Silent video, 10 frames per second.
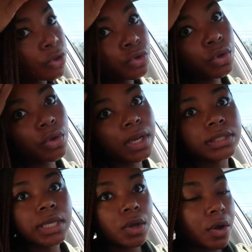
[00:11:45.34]
because you know you gotta
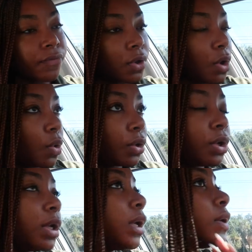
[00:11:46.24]
take off the
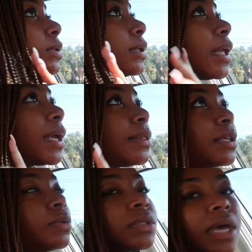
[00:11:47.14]
older nails, and like
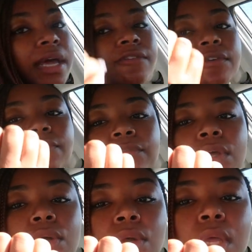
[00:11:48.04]
this was kind of a
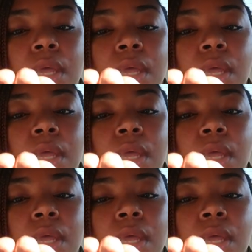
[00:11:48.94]
fill,